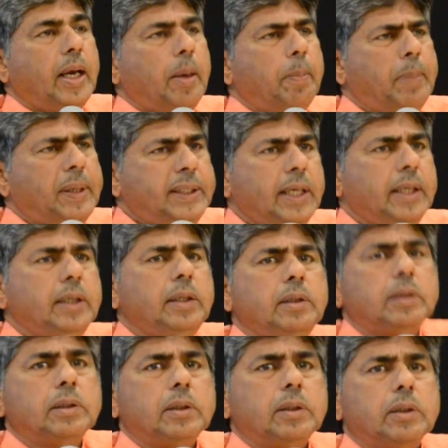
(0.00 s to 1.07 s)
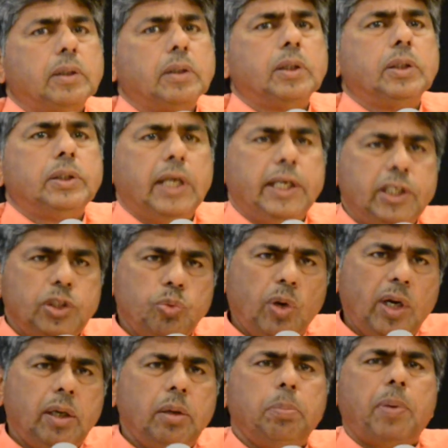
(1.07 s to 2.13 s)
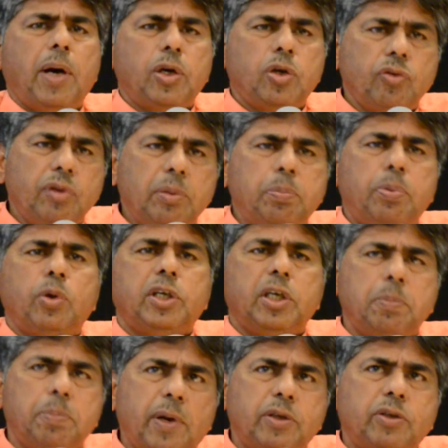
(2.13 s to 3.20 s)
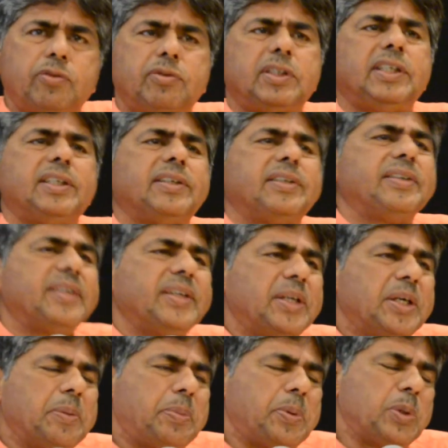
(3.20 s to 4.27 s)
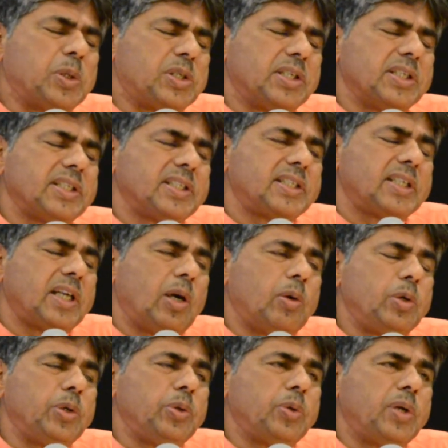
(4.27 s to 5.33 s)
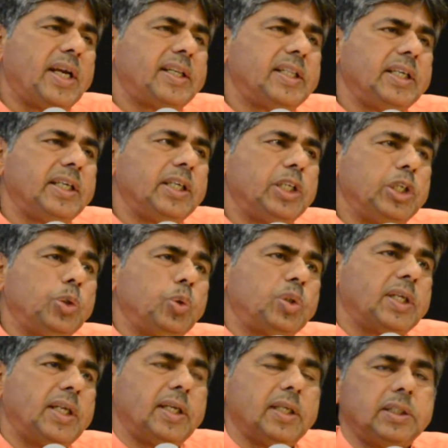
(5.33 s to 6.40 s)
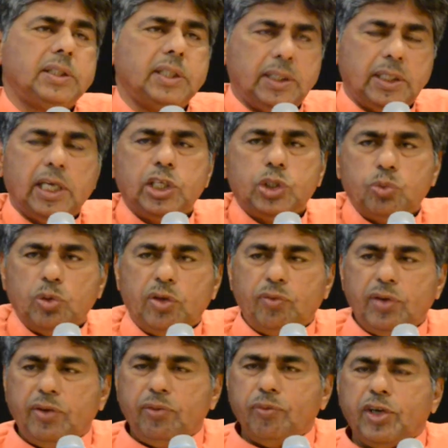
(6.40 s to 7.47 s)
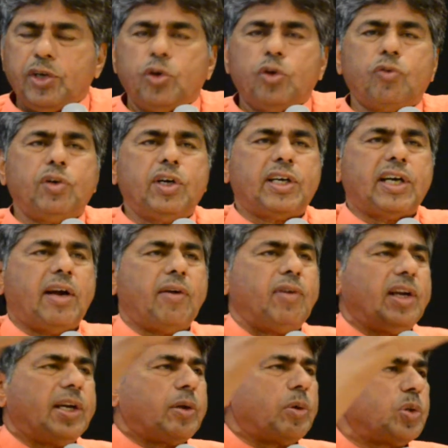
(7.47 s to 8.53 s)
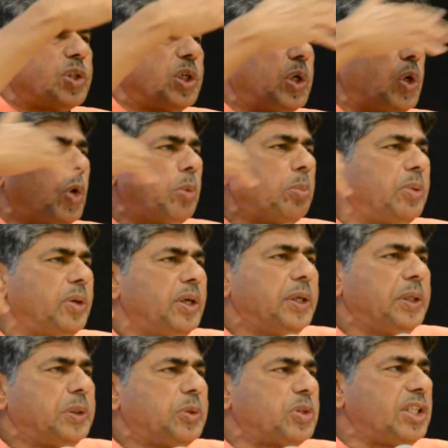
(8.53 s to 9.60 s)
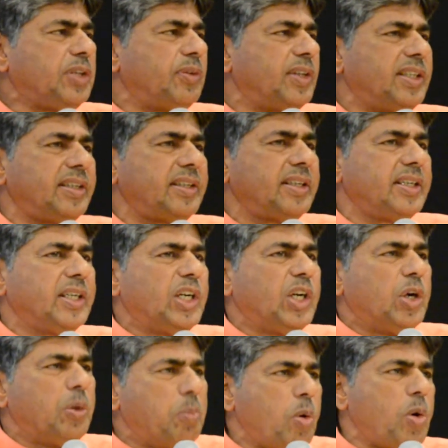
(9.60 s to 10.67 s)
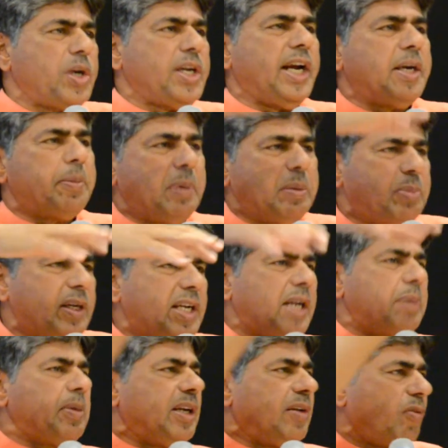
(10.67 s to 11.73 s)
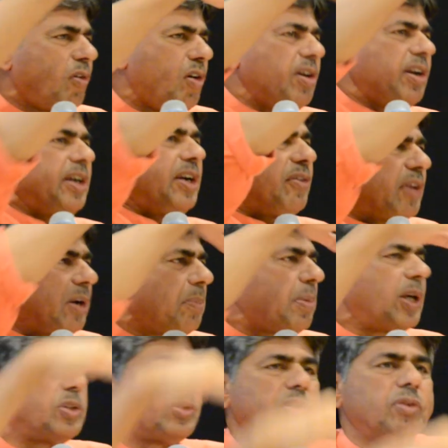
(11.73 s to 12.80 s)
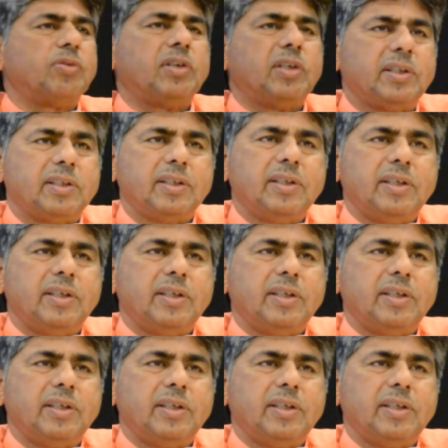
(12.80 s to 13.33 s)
But then, that is one part of, important part of the process, how do you get the youth energy? And that is why we very often travel across the globe to see whether more young people can be involved in different parts of the world.